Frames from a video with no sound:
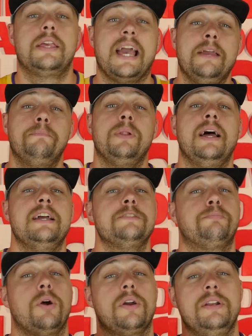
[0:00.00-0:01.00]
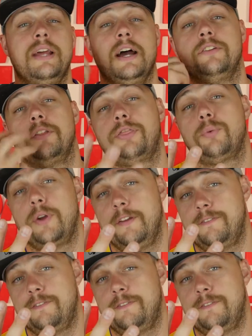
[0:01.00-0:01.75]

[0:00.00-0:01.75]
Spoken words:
Gameplay is broken down into 3